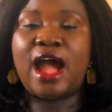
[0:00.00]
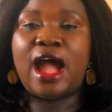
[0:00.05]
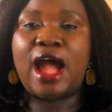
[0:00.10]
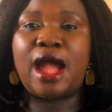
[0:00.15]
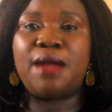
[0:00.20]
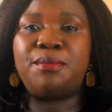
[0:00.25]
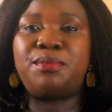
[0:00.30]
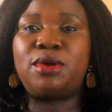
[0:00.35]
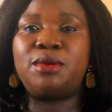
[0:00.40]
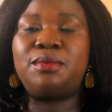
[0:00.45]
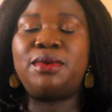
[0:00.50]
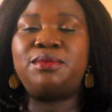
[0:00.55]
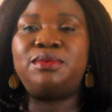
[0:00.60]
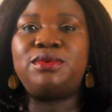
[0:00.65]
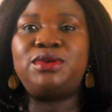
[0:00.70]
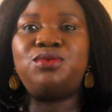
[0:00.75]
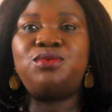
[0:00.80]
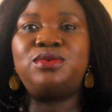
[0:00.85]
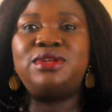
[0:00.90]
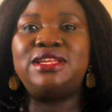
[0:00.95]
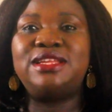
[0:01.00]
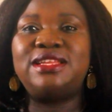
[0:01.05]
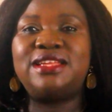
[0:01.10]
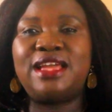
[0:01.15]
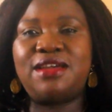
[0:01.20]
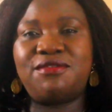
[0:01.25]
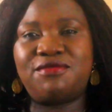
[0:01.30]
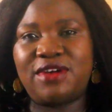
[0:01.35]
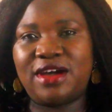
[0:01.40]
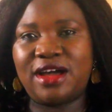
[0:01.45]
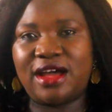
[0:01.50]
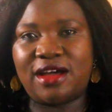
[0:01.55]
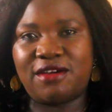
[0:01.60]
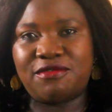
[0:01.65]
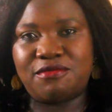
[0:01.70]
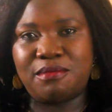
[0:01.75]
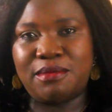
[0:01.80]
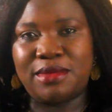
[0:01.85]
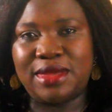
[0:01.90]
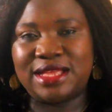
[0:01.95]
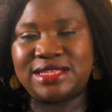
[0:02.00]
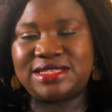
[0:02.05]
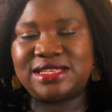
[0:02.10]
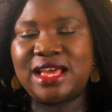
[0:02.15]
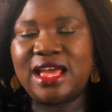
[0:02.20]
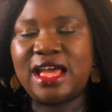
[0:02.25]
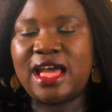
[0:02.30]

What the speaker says: I probably would never have met.